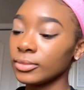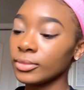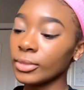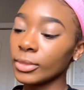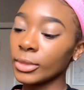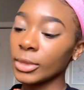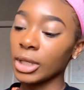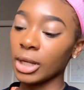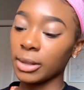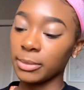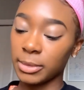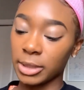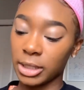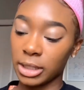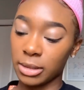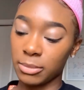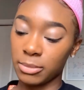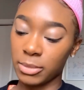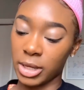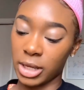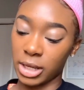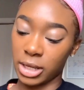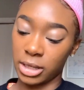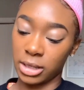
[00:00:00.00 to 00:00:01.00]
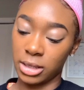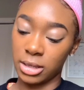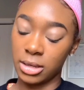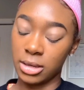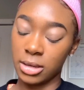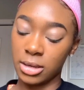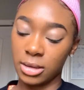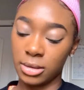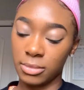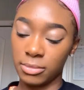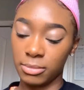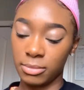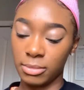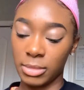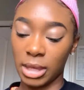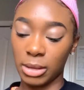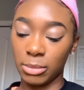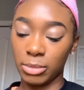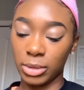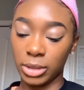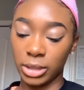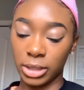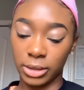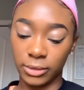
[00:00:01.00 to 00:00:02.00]
I'm getting my
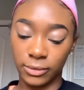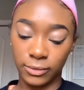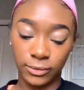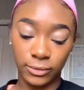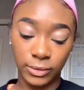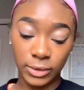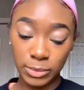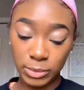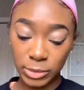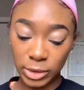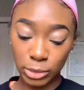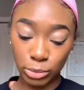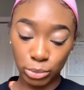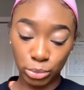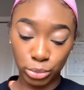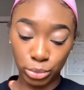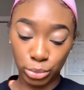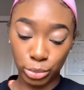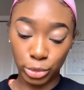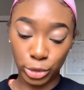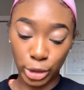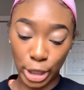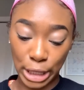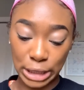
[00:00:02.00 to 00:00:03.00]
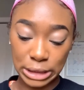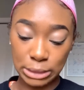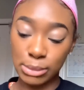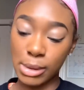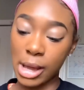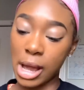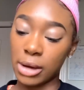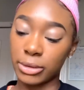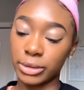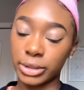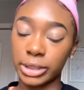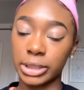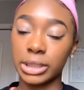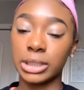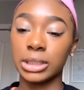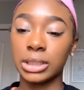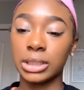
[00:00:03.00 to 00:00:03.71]
Maybelline Fit Me Press Powder.